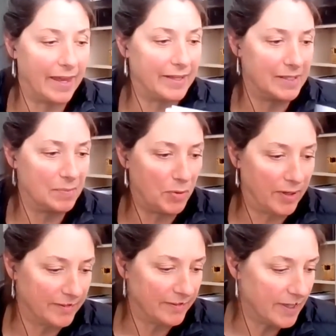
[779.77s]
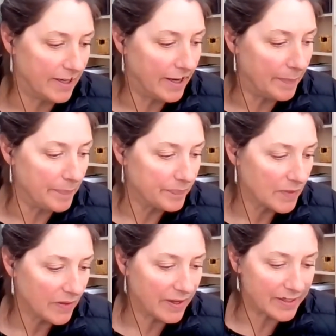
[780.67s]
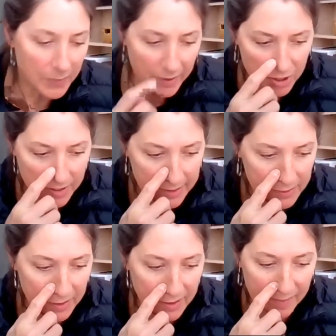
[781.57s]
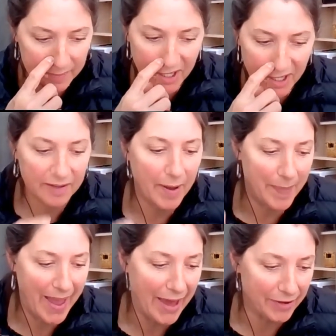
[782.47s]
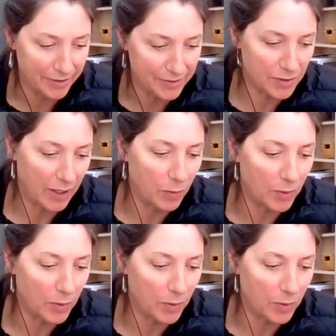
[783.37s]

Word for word: That is important. Um, the next question is um, talk about patterns.